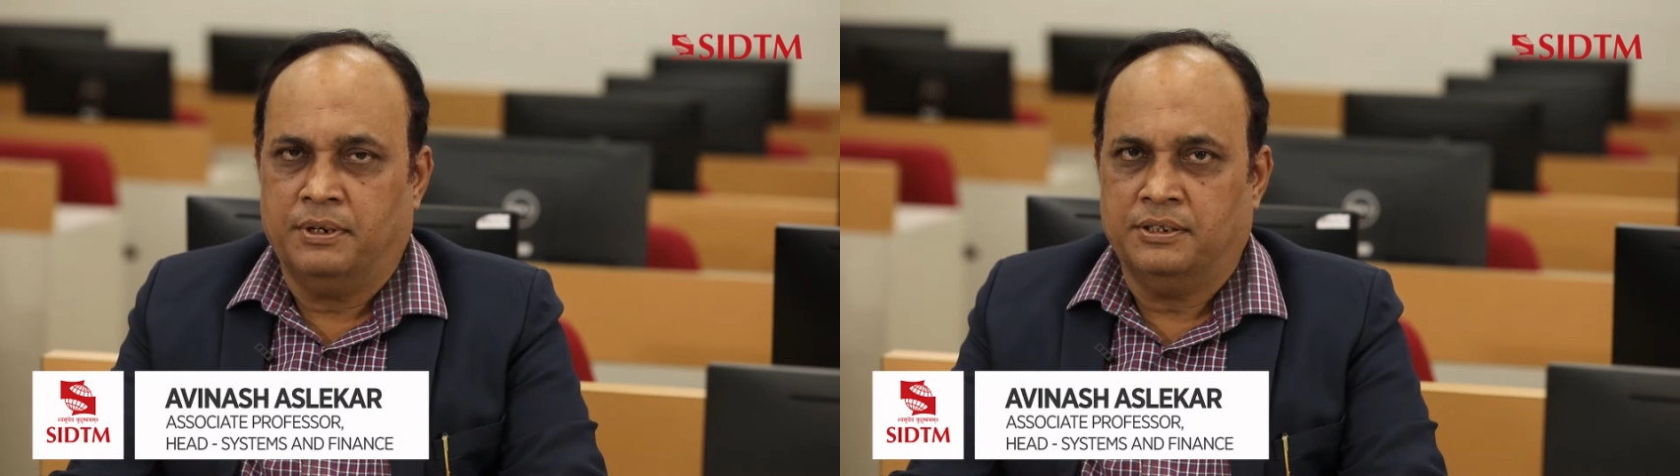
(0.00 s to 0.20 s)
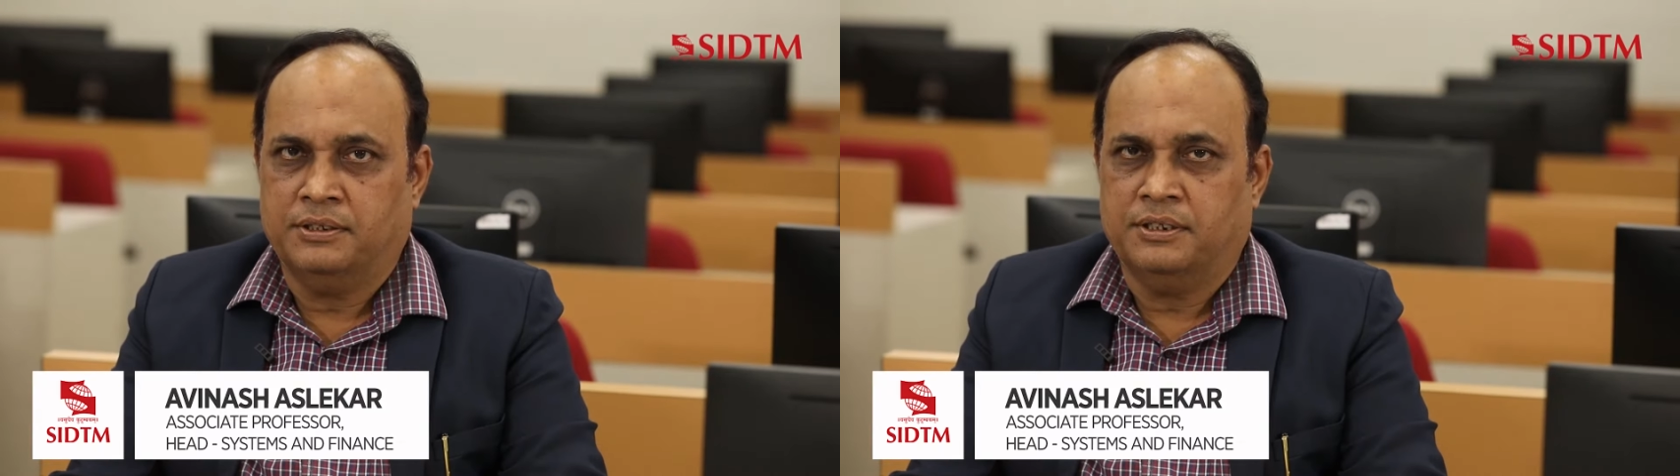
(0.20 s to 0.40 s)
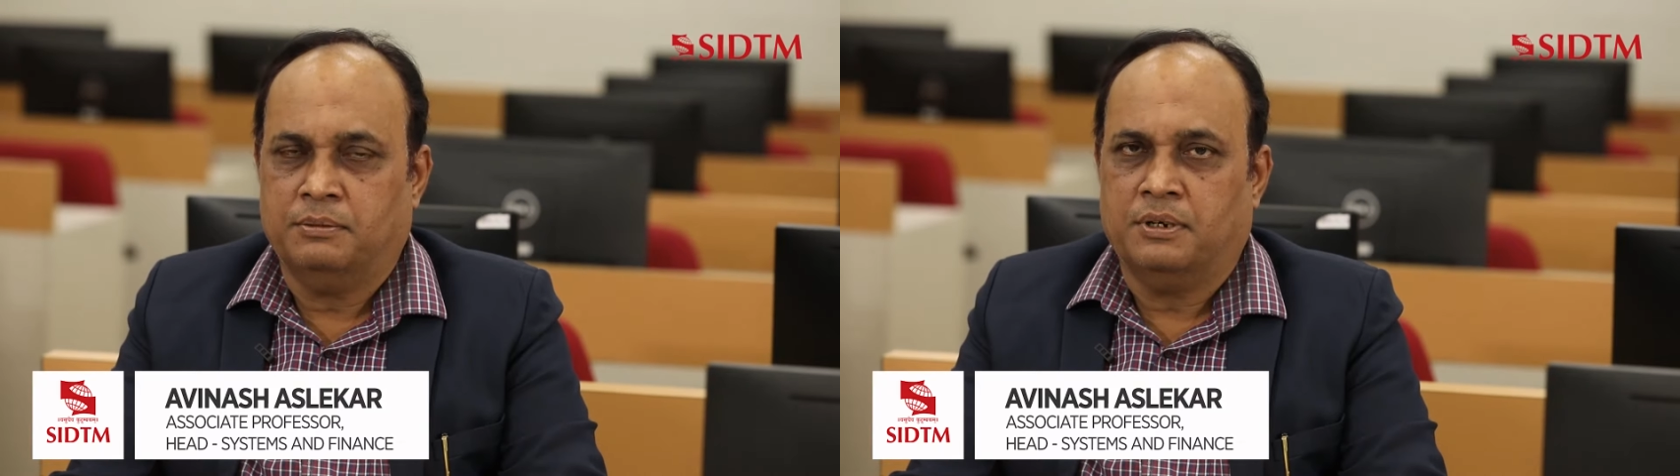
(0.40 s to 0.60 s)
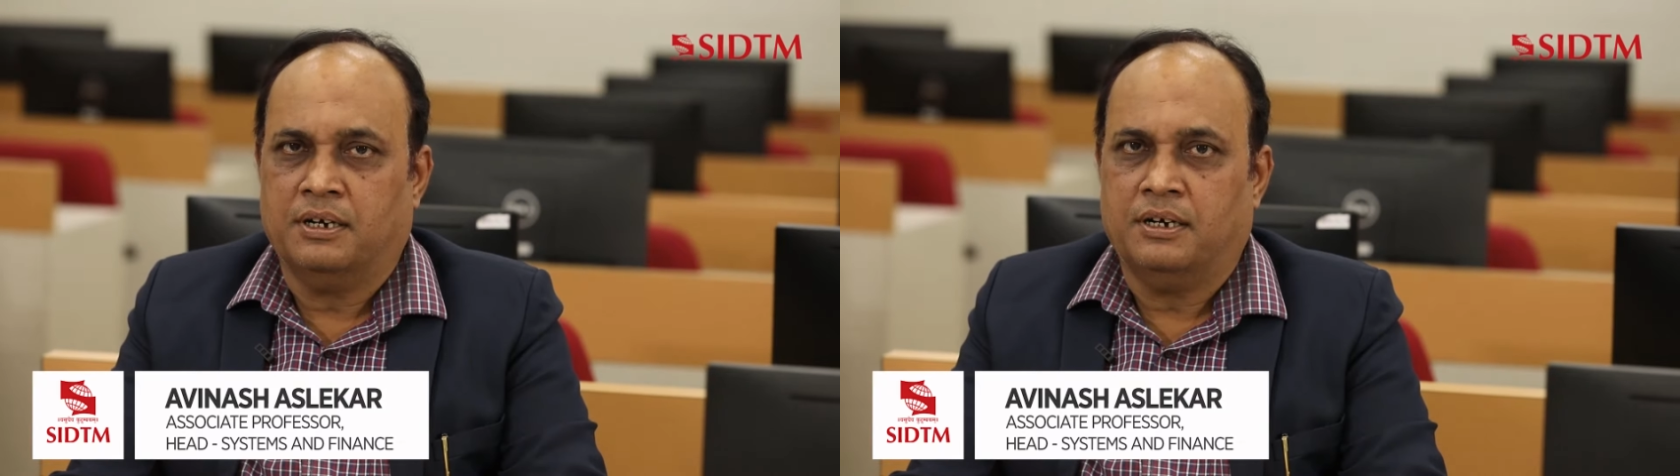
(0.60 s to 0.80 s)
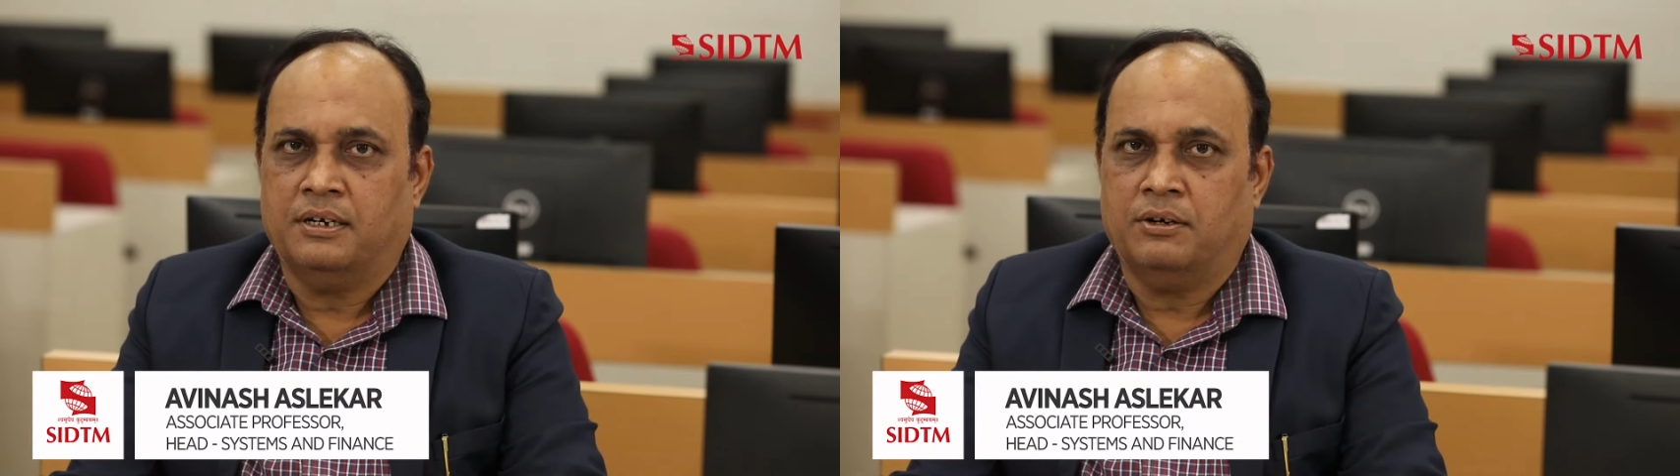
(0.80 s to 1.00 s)
place in the
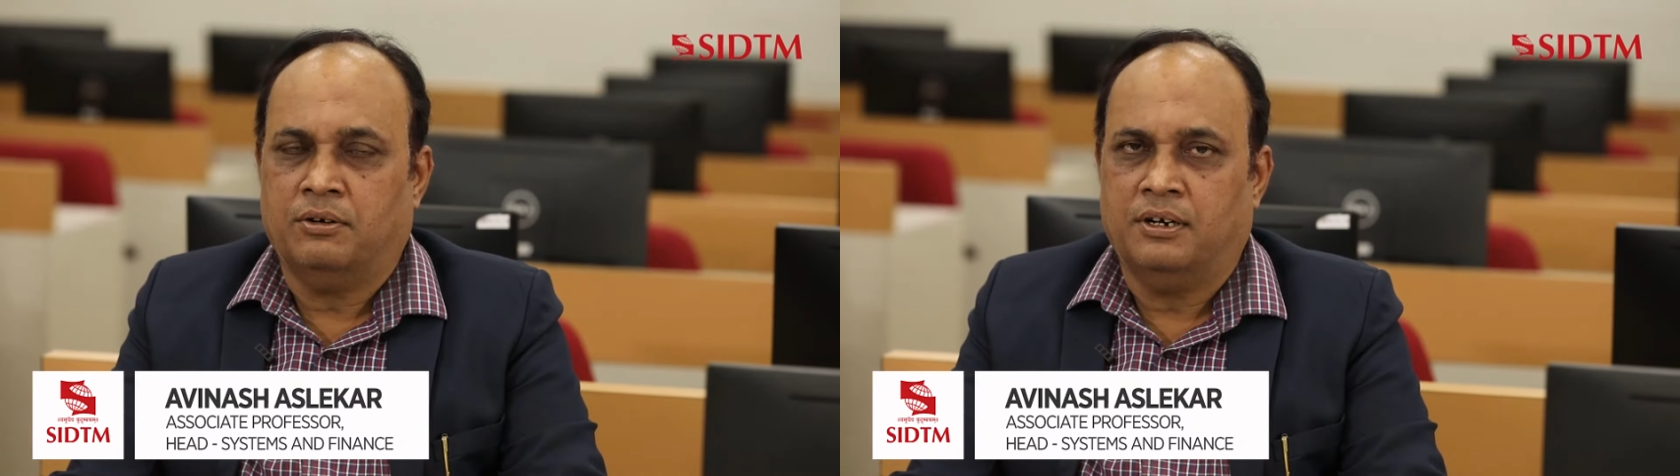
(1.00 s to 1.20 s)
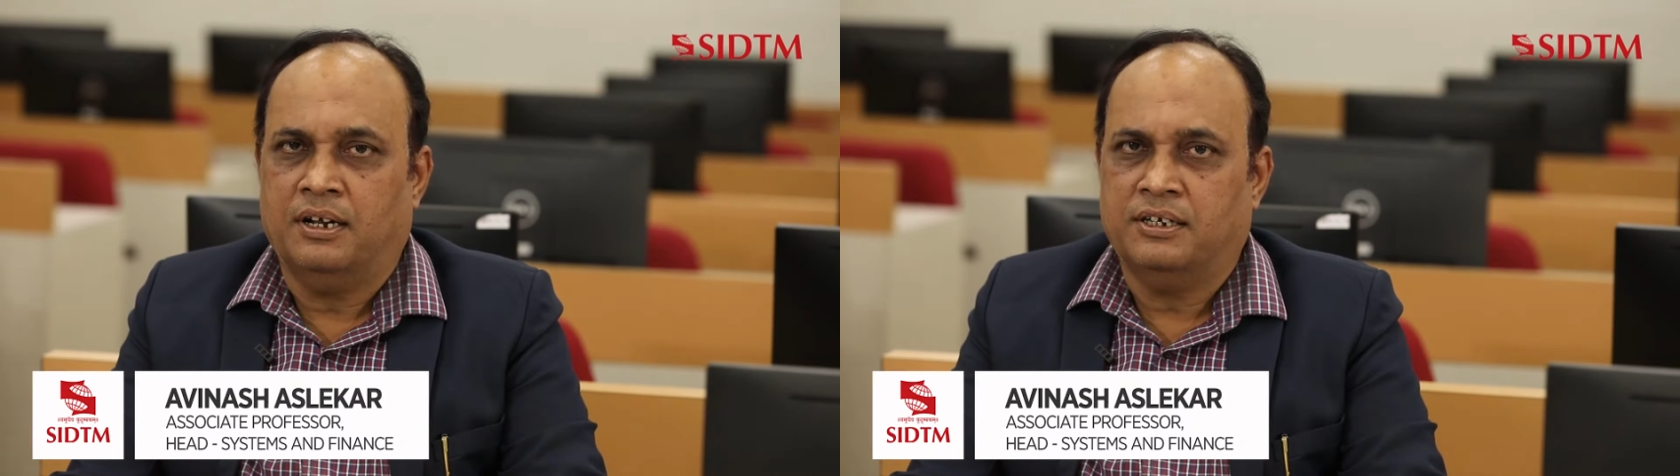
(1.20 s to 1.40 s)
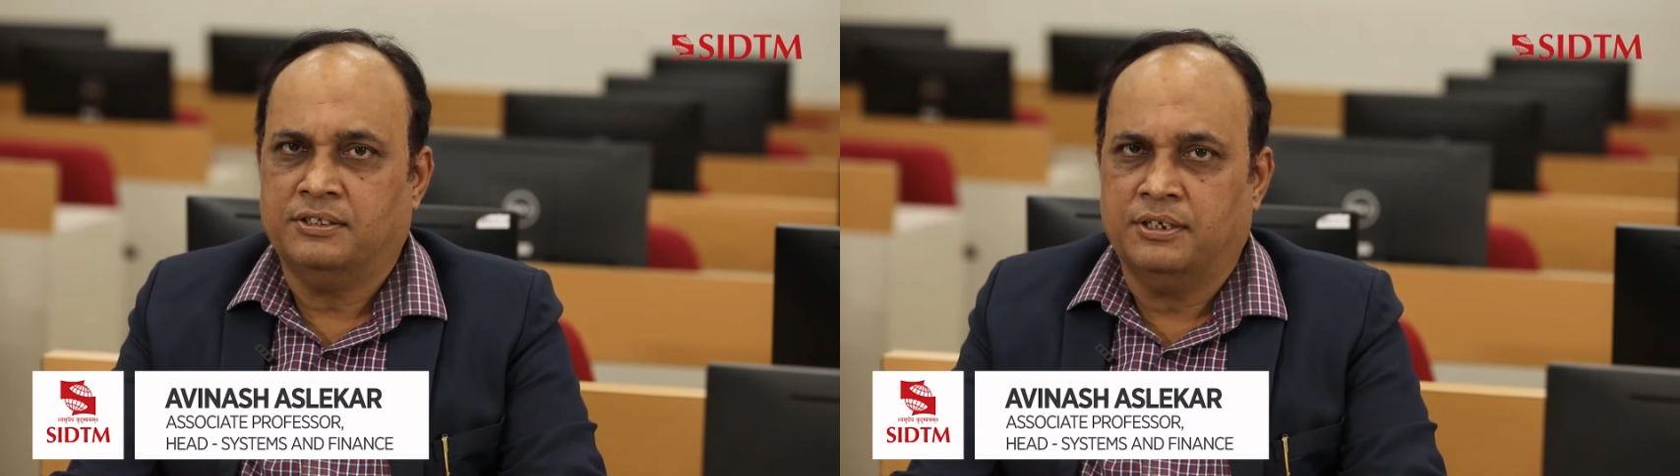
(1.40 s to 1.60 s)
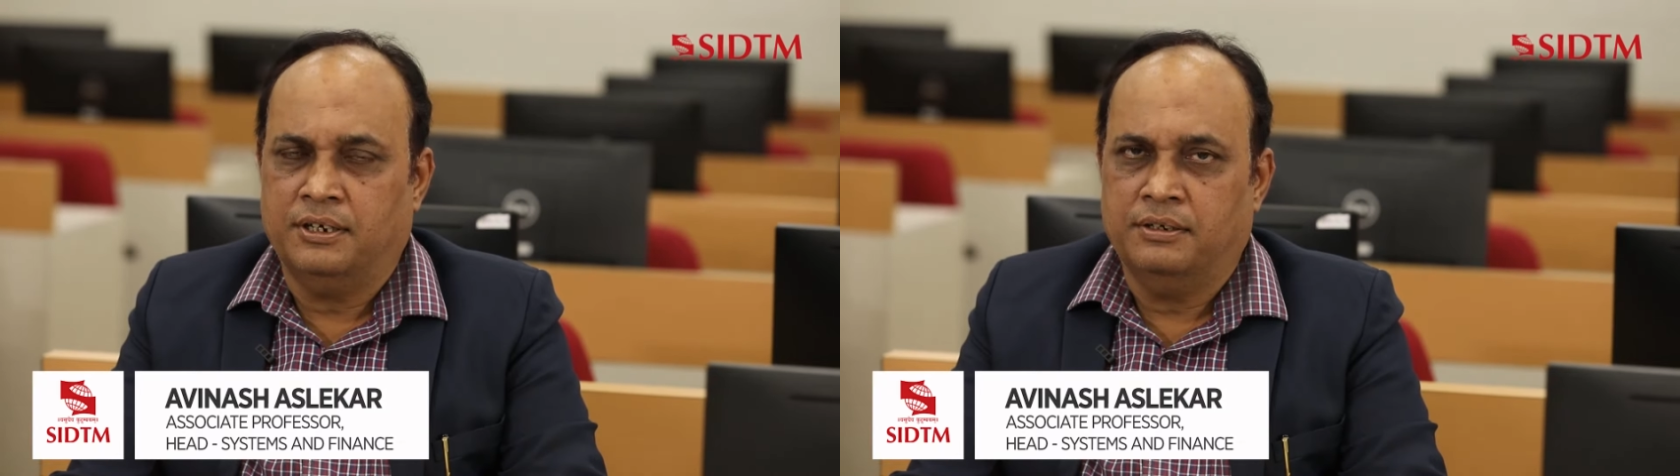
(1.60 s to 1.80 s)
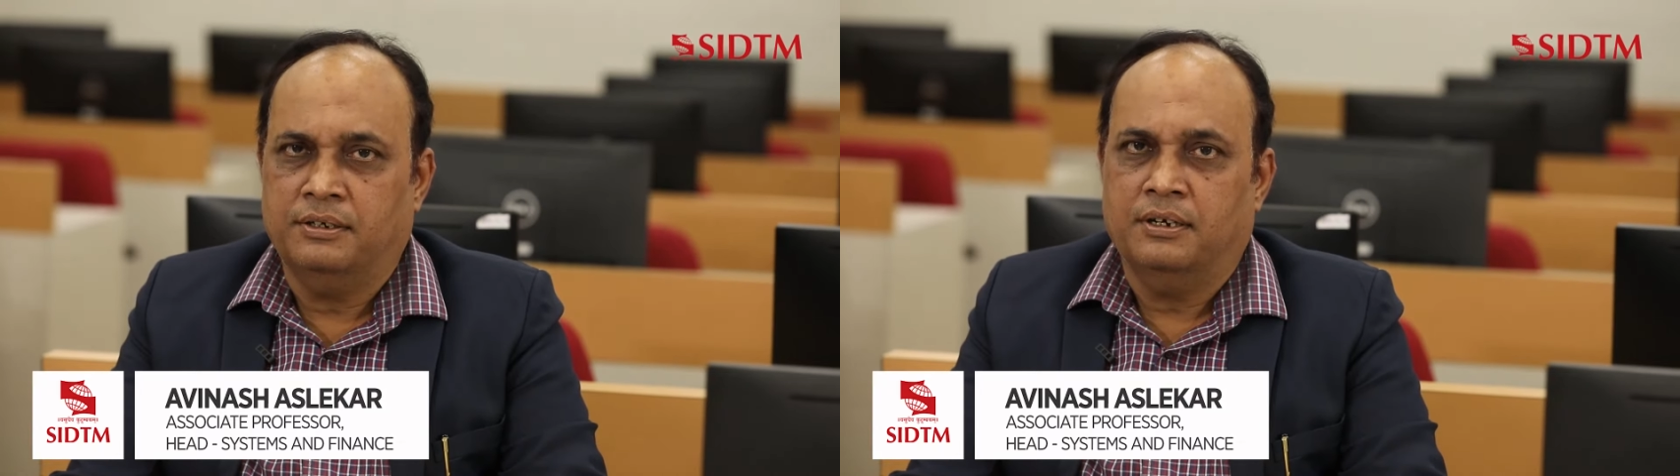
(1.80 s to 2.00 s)
market on a large scale.